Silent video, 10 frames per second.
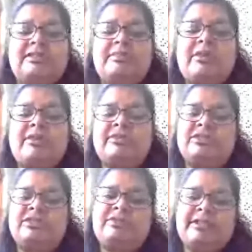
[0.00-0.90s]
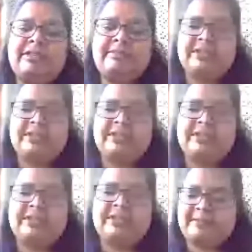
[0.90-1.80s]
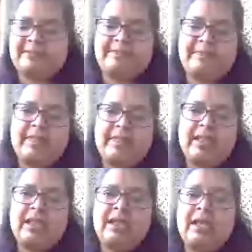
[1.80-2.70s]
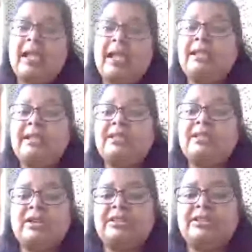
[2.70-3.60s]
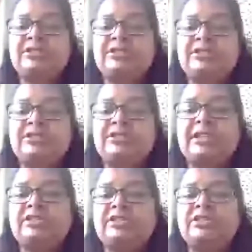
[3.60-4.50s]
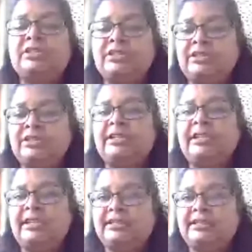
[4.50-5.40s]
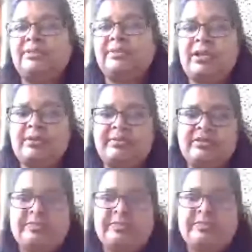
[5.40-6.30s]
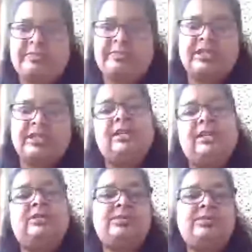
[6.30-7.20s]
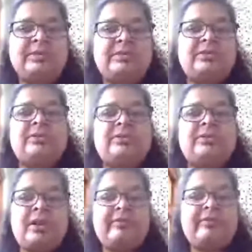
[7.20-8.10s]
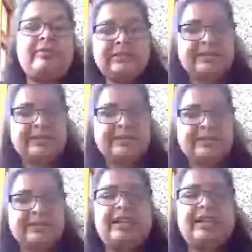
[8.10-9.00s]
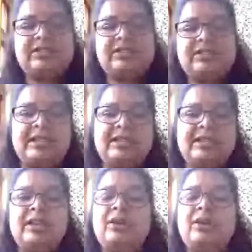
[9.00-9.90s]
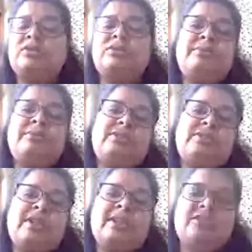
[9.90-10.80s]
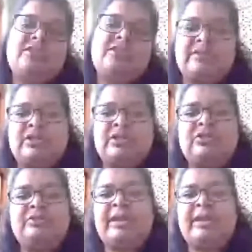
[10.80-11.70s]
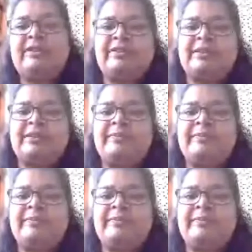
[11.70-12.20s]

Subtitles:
profit-generating businesses. And yet, the tension continually exists with entrepreneurs. Do we pursue profit, financial gain, or do we try and achieve a social benefit?